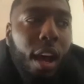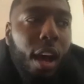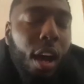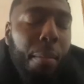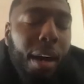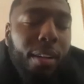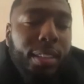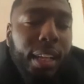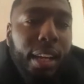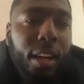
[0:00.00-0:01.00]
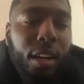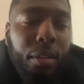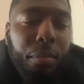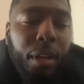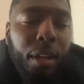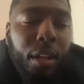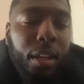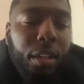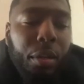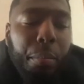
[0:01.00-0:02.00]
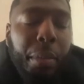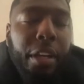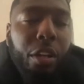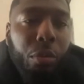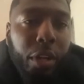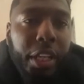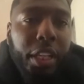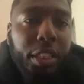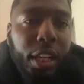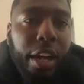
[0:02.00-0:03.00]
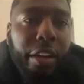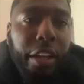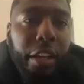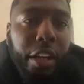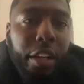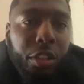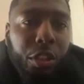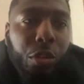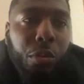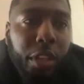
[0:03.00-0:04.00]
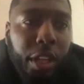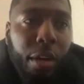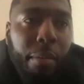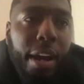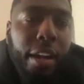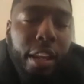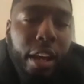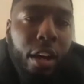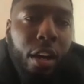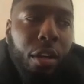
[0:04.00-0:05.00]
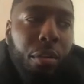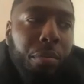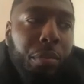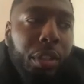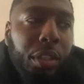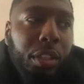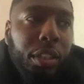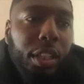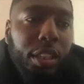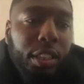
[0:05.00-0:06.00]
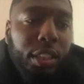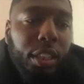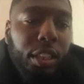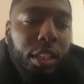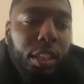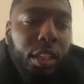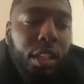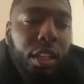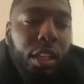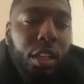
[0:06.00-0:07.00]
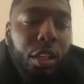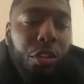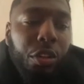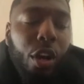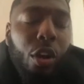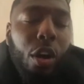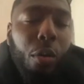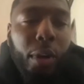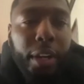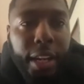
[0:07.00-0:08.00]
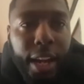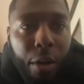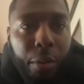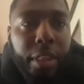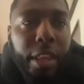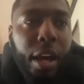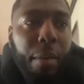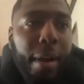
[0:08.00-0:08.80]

I would say me and the rookies, I have to get in tune with them. I have to working out with them.